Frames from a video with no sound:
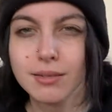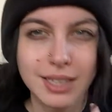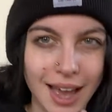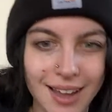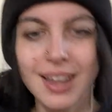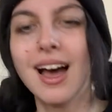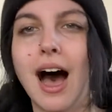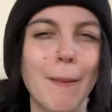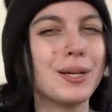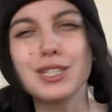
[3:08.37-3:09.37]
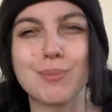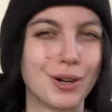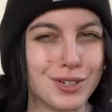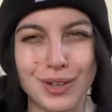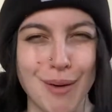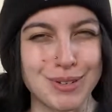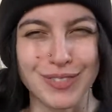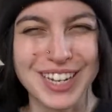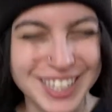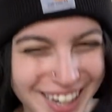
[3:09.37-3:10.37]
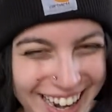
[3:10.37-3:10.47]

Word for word: Yeah, um, just a personal observation.